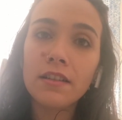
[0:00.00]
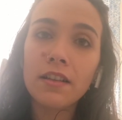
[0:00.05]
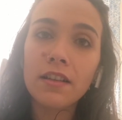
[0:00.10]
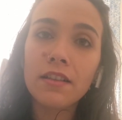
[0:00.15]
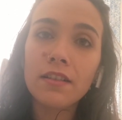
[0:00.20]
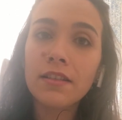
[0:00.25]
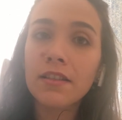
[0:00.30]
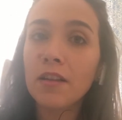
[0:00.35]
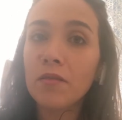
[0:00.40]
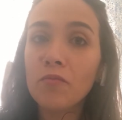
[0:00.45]

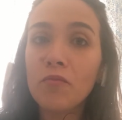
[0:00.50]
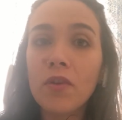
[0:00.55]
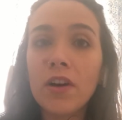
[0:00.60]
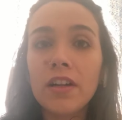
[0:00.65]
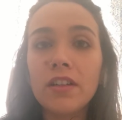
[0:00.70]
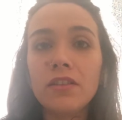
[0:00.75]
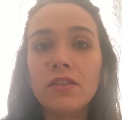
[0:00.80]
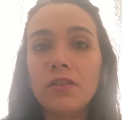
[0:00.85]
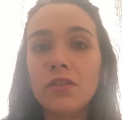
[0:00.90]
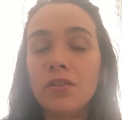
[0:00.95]

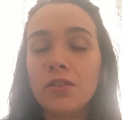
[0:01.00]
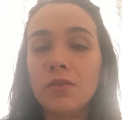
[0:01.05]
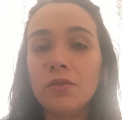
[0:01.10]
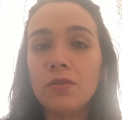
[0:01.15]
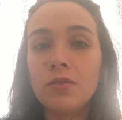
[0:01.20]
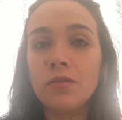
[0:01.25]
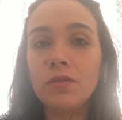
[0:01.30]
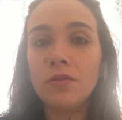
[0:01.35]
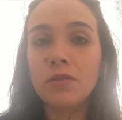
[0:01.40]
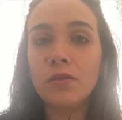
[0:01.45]
someone
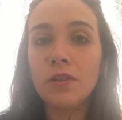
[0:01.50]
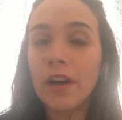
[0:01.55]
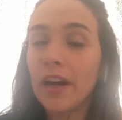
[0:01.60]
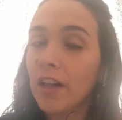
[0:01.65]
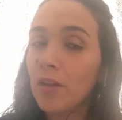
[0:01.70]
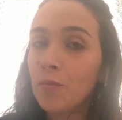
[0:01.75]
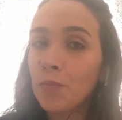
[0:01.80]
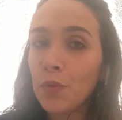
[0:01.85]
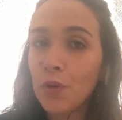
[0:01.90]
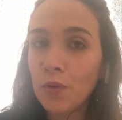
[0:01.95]
to
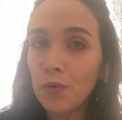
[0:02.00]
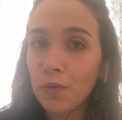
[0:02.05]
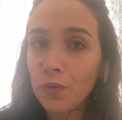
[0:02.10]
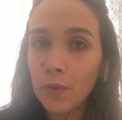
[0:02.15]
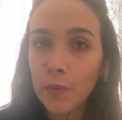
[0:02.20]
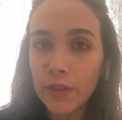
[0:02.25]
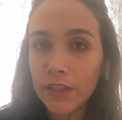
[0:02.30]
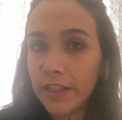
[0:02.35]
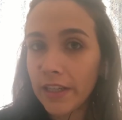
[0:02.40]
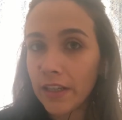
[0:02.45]
help you
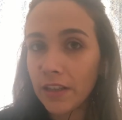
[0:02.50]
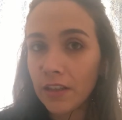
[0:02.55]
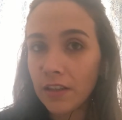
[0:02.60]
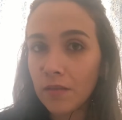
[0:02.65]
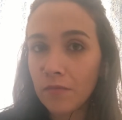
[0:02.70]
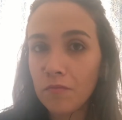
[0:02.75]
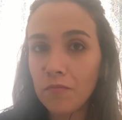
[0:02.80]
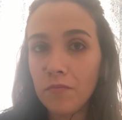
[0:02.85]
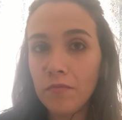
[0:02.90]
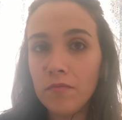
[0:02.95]
with
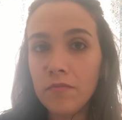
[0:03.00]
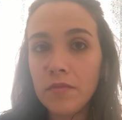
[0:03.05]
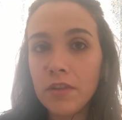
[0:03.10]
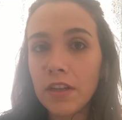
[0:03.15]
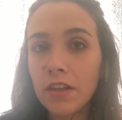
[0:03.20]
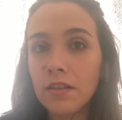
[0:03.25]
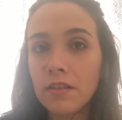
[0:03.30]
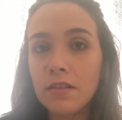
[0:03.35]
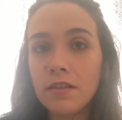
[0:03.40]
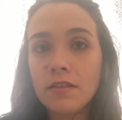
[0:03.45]
that,
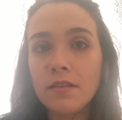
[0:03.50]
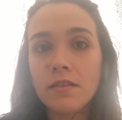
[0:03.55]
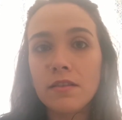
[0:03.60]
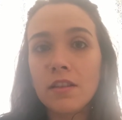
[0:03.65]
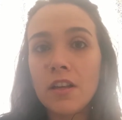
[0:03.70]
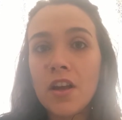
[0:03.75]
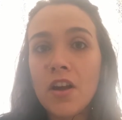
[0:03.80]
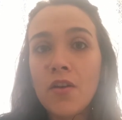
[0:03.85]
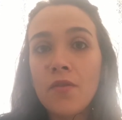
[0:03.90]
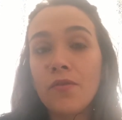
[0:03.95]

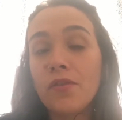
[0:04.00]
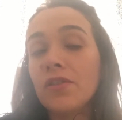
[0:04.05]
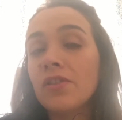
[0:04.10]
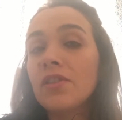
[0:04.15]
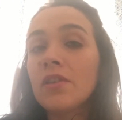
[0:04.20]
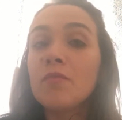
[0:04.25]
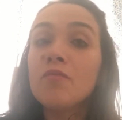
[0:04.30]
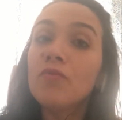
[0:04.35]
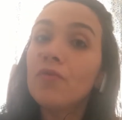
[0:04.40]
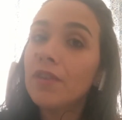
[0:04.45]
because for
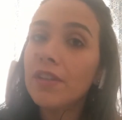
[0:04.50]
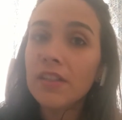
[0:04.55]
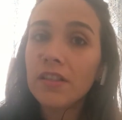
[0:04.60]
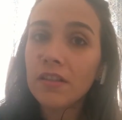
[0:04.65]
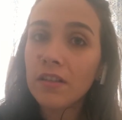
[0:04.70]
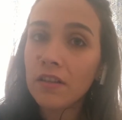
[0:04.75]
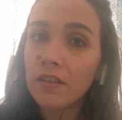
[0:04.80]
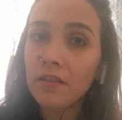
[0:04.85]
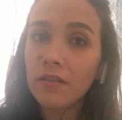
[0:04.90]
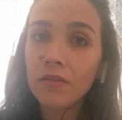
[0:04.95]
some
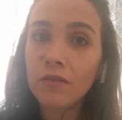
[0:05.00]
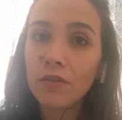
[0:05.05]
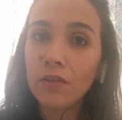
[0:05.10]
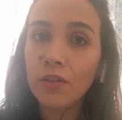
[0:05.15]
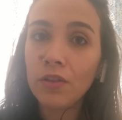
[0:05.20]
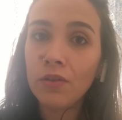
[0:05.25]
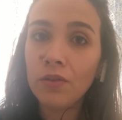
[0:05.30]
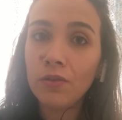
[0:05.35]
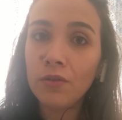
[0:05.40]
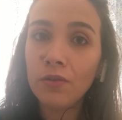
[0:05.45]
reason
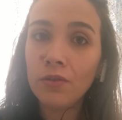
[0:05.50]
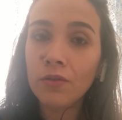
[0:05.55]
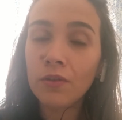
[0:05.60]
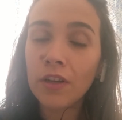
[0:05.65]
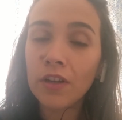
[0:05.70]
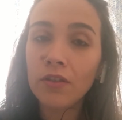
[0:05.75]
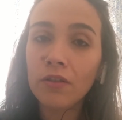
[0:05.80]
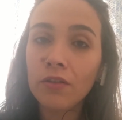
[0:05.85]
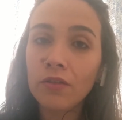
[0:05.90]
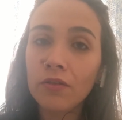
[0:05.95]
you
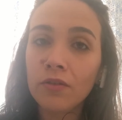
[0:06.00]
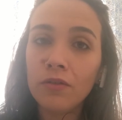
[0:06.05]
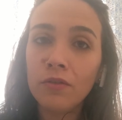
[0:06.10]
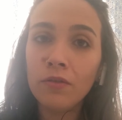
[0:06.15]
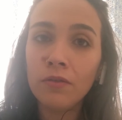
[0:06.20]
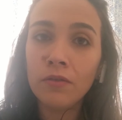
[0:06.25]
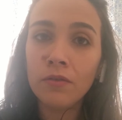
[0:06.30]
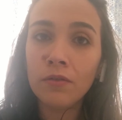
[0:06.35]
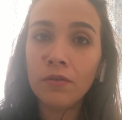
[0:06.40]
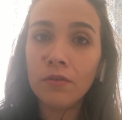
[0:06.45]
cannot
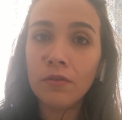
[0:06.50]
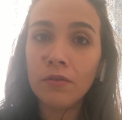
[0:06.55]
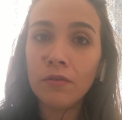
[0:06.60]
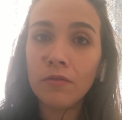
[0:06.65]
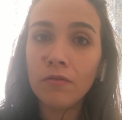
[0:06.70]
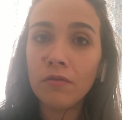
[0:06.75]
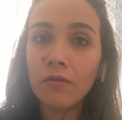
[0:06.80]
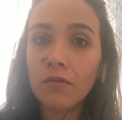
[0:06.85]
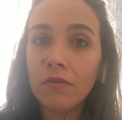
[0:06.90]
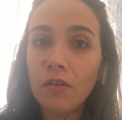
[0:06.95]

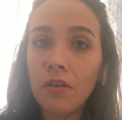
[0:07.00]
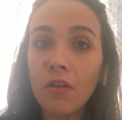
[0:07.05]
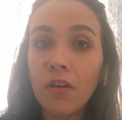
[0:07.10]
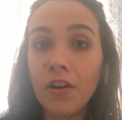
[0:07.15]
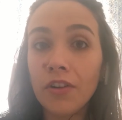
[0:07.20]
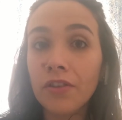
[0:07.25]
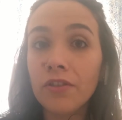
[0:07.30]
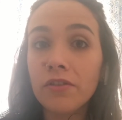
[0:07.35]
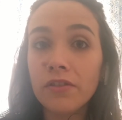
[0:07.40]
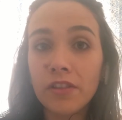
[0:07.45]
do
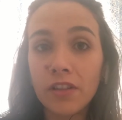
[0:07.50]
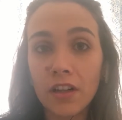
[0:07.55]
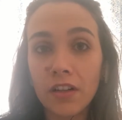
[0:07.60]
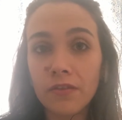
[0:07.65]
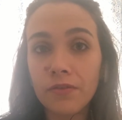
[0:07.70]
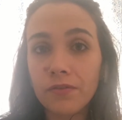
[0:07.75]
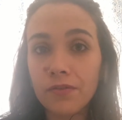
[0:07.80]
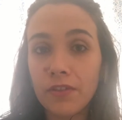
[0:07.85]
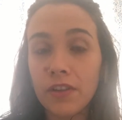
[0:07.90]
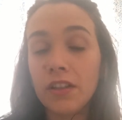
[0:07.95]
on
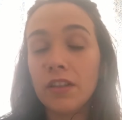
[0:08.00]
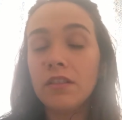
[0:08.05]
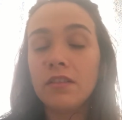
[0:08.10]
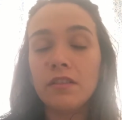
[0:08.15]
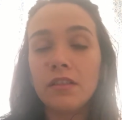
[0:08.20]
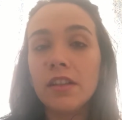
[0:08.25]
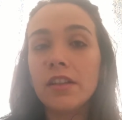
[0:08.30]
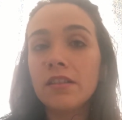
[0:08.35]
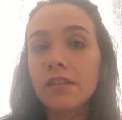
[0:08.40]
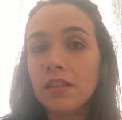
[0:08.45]
yourself,
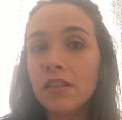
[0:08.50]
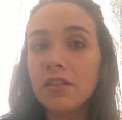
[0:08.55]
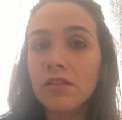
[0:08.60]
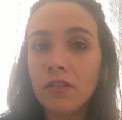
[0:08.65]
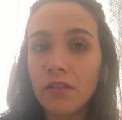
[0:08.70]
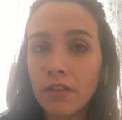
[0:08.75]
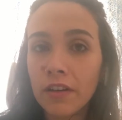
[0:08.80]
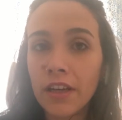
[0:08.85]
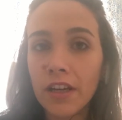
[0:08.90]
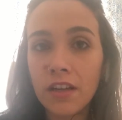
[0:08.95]
and that is
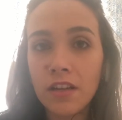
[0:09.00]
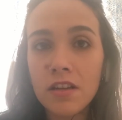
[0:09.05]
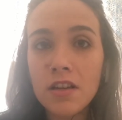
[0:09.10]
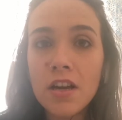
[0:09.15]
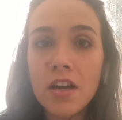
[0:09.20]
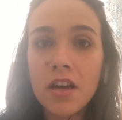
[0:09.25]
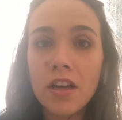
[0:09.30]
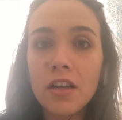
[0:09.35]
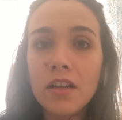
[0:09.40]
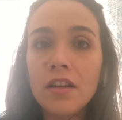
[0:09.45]
okay.
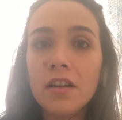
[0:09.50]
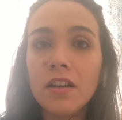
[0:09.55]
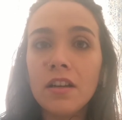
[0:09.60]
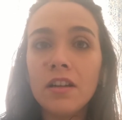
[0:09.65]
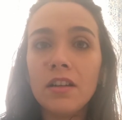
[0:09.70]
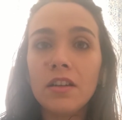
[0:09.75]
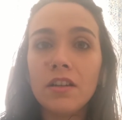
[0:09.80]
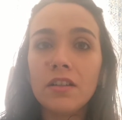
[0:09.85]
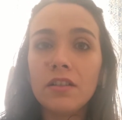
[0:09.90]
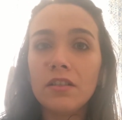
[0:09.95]

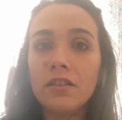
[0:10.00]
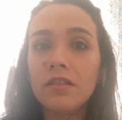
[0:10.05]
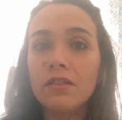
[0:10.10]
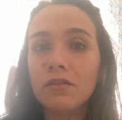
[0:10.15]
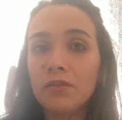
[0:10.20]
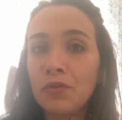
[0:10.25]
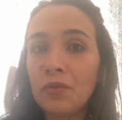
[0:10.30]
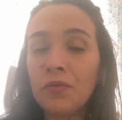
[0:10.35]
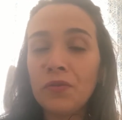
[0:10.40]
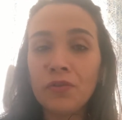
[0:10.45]

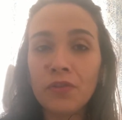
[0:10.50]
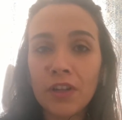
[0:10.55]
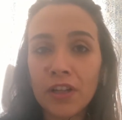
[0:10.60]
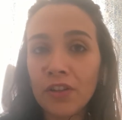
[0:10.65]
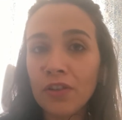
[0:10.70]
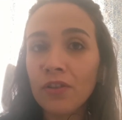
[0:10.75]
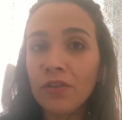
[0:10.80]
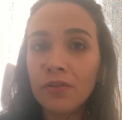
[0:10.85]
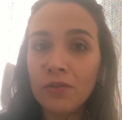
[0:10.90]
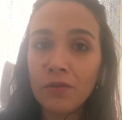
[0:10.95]
If you
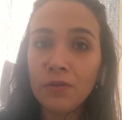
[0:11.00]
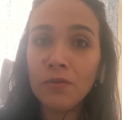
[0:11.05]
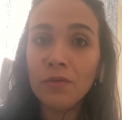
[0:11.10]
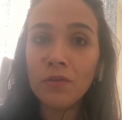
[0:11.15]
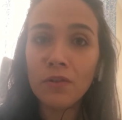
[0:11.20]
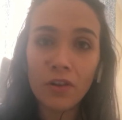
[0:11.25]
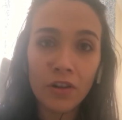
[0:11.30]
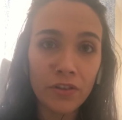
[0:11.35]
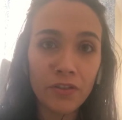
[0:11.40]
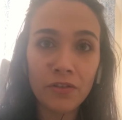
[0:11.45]
cannot
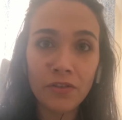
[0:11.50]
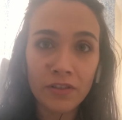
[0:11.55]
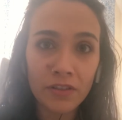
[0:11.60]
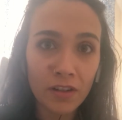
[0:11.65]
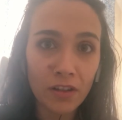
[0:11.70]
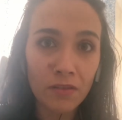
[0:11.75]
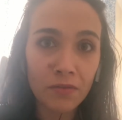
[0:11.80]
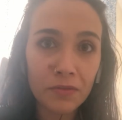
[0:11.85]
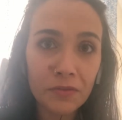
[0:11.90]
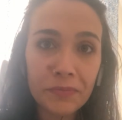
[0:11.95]
do on
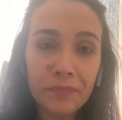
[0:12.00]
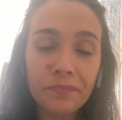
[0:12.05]
yourself,